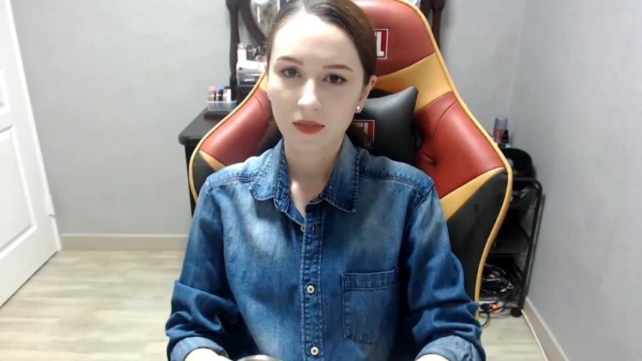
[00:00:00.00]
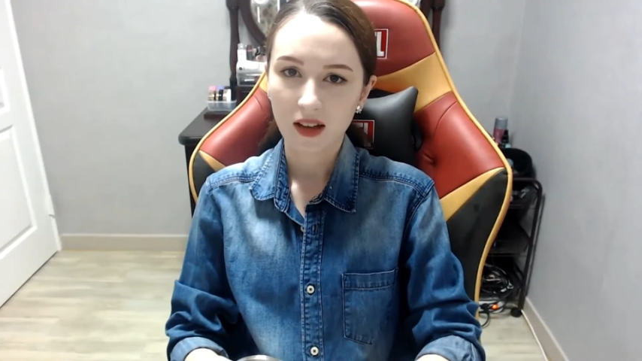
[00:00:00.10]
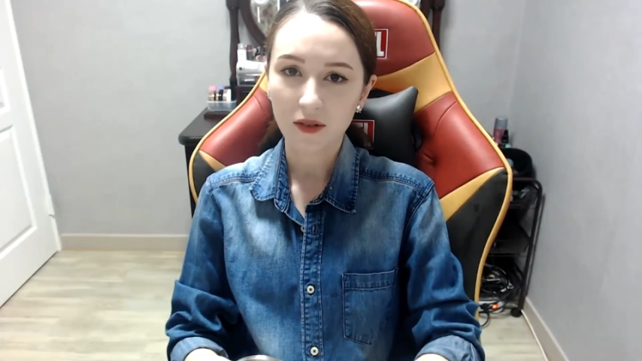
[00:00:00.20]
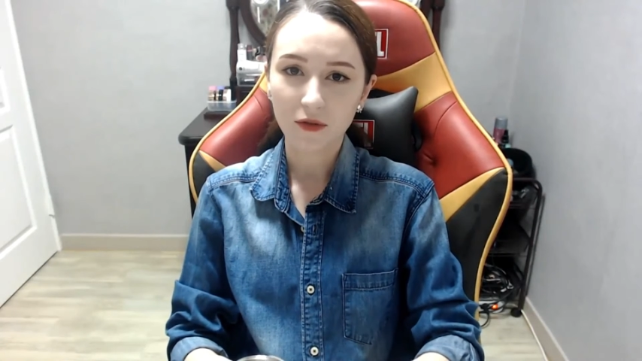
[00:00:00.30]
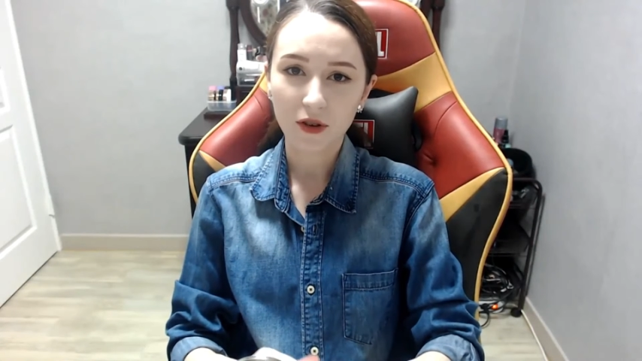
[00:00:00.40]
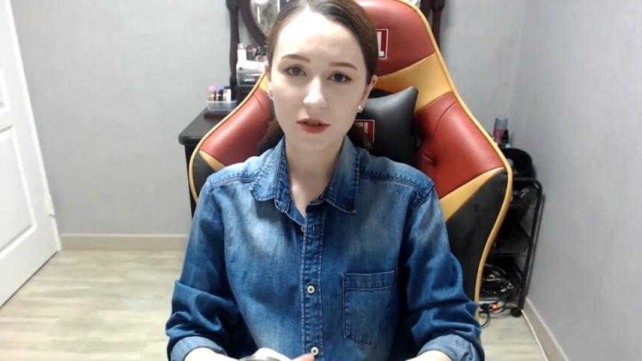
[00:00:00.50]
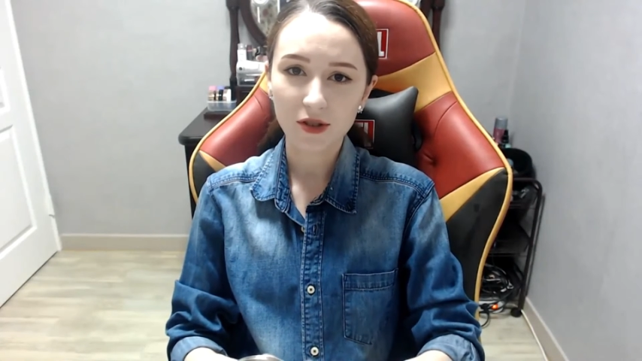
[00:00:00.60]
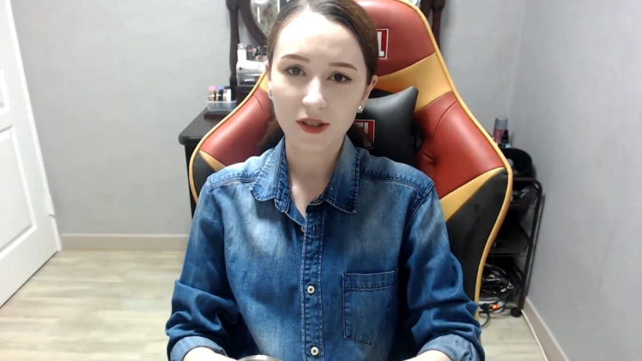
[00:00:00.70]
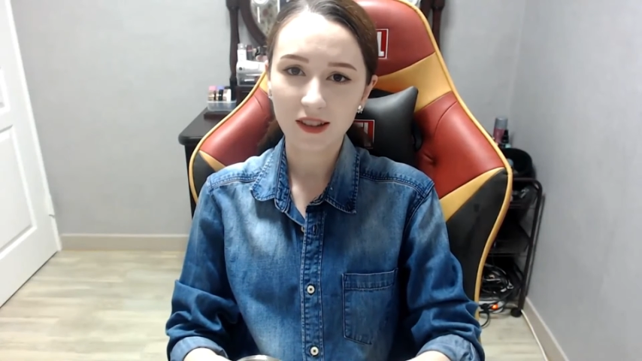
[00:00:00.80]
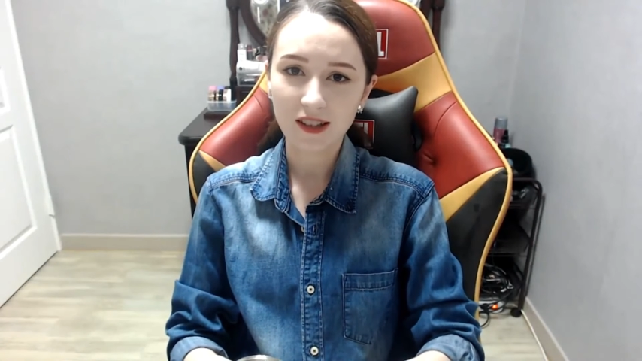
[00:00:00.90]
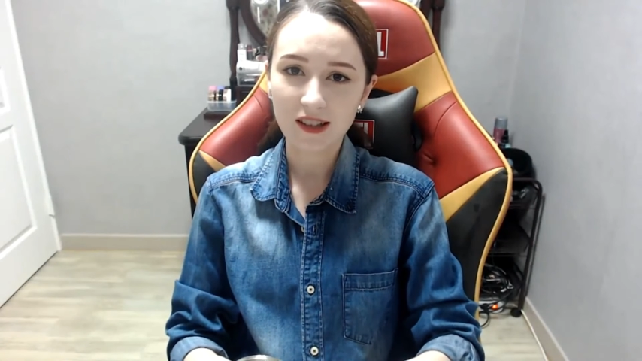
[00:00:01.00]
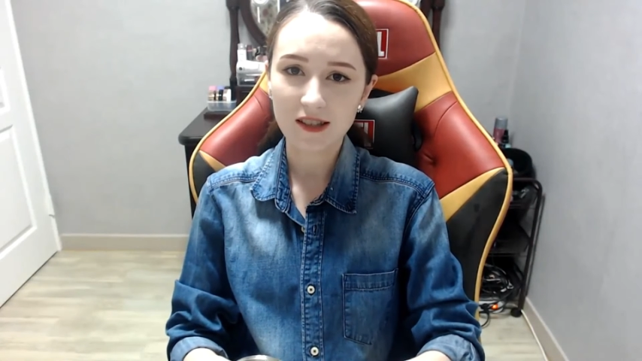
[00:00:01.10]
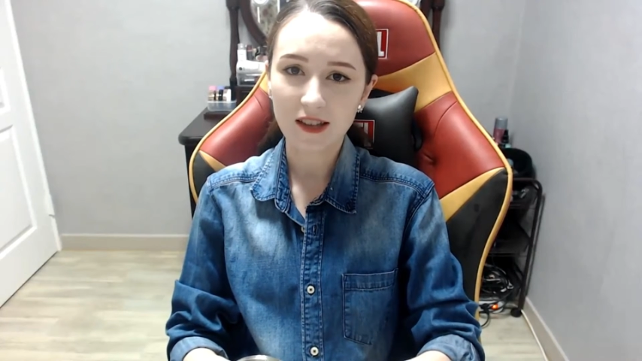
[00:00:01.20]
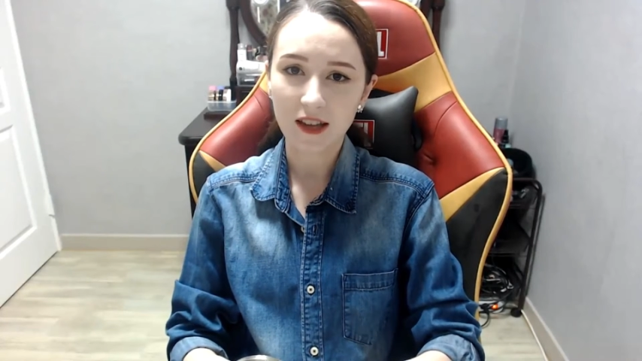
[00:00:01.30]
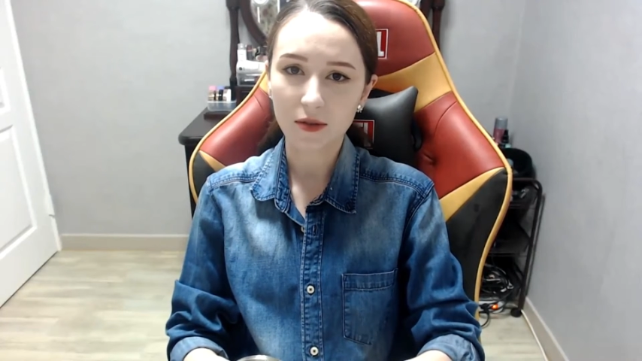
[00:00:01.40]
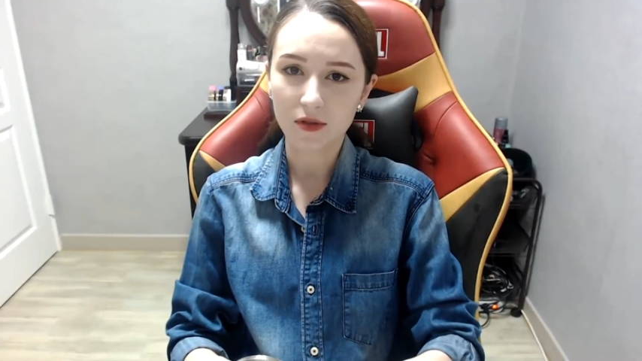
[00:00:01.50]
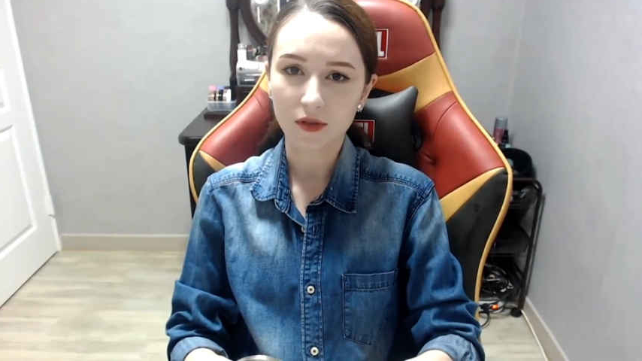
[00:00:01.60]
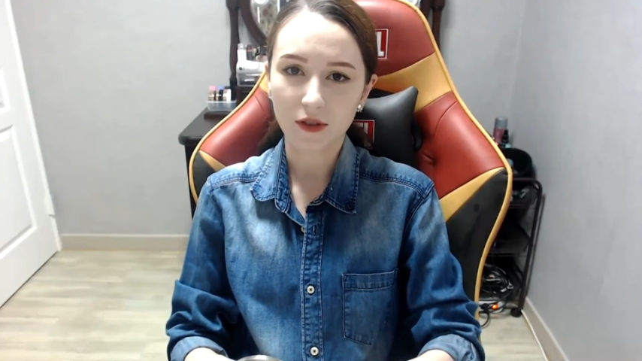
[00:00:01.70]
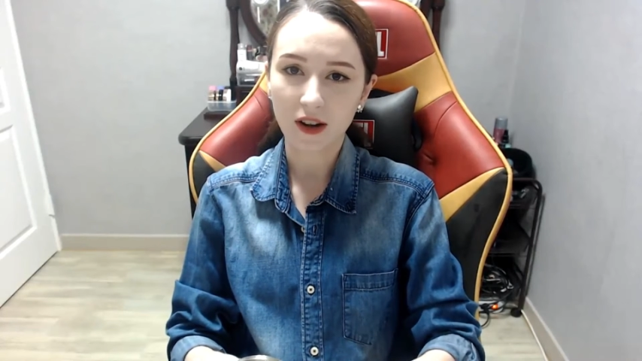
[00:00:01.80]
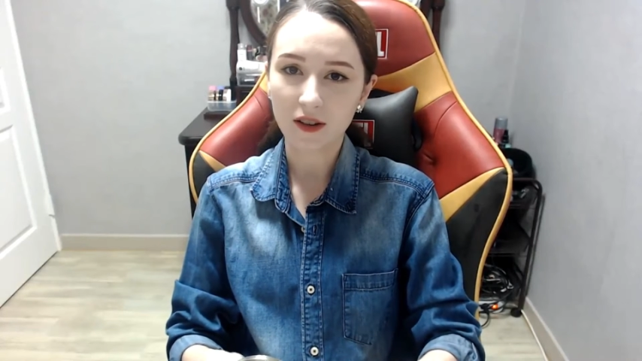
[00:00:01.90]
Unfortunately, they
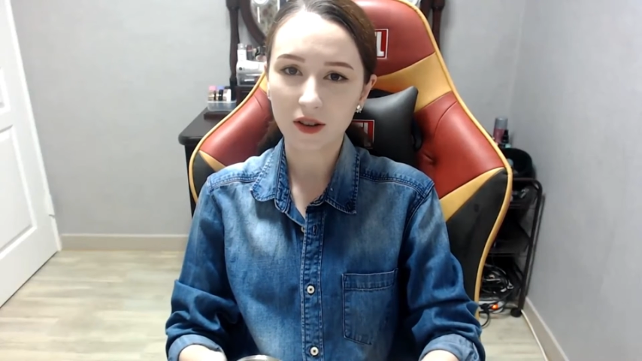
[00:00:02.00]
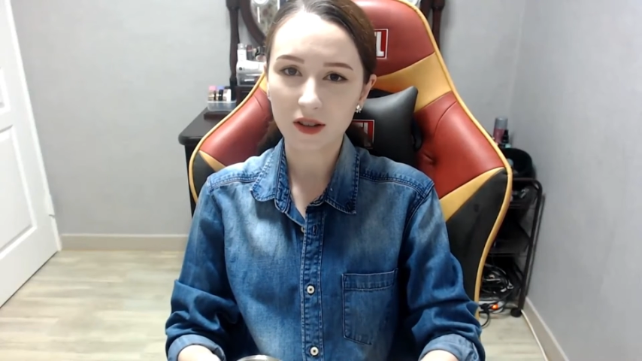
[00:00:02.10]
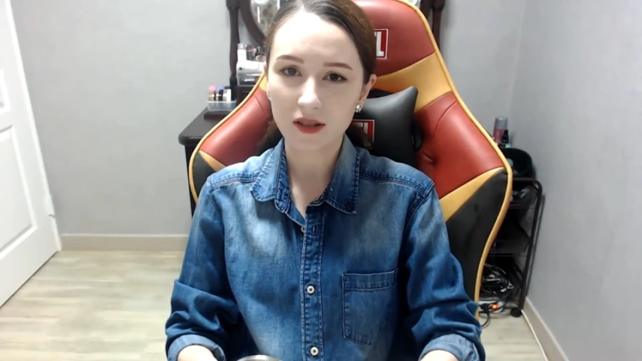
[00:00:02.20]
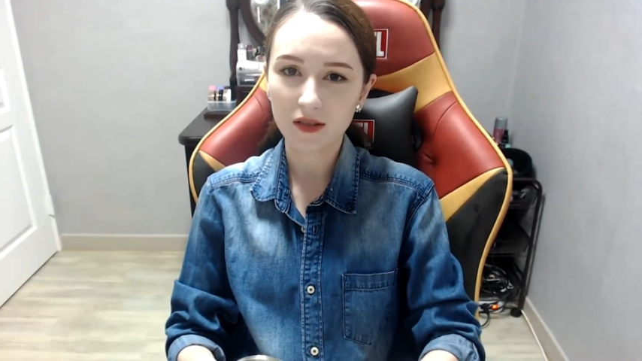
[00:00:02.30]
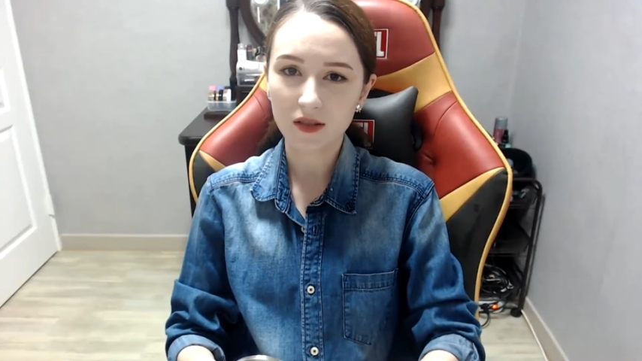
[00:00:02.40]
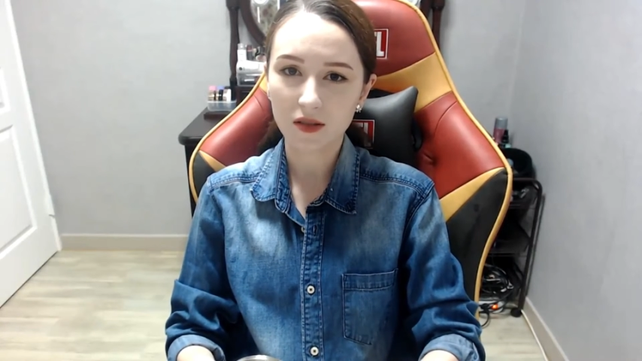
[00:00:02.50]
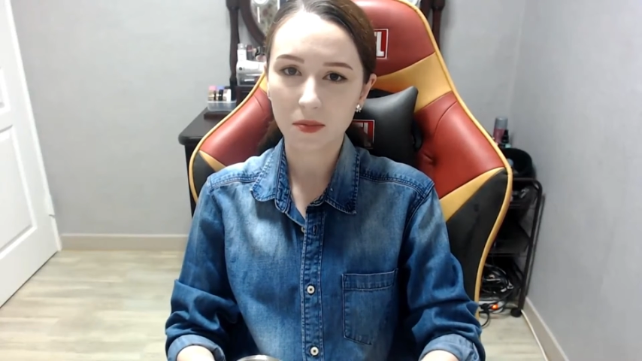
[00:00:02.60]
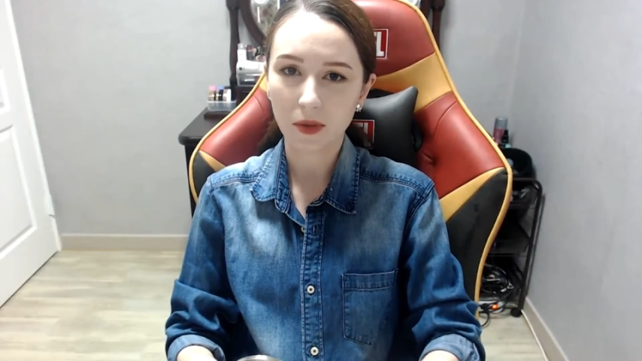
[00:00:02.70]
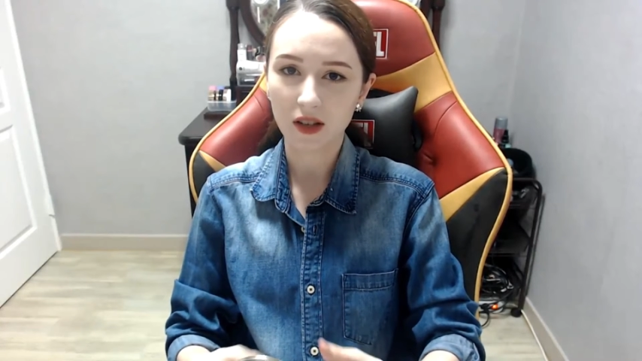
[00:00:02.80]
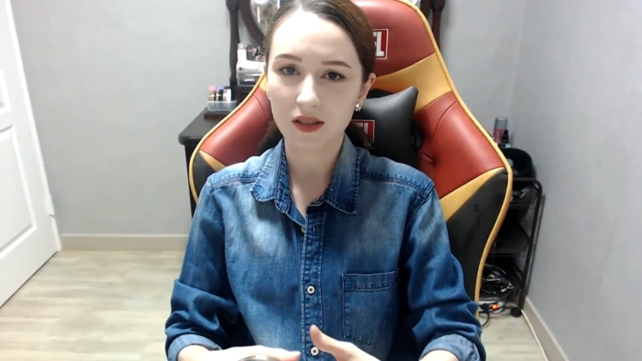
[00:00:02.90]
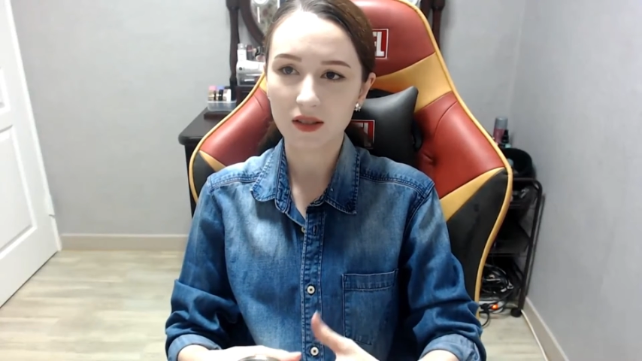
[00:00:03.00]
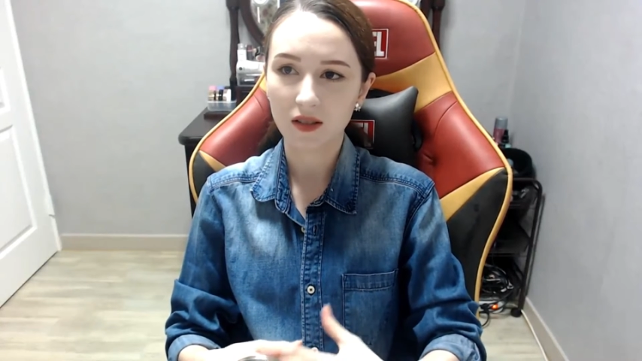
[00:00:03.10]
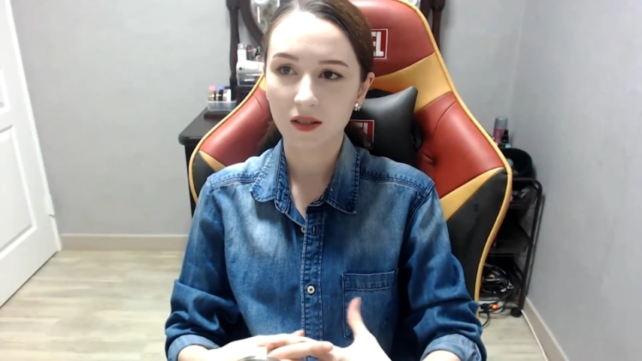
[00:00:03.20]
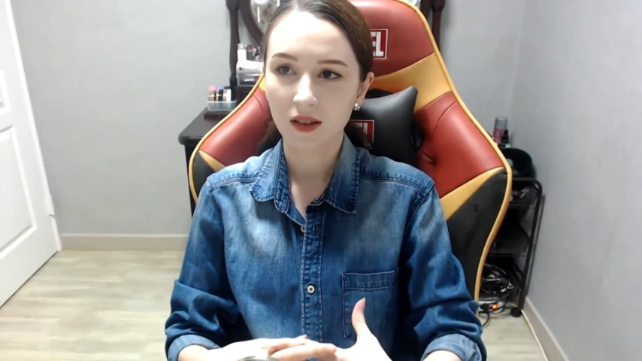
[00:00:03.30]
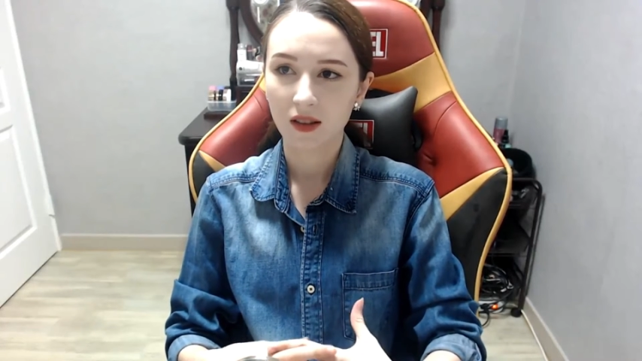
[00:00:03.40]
use fragrance, but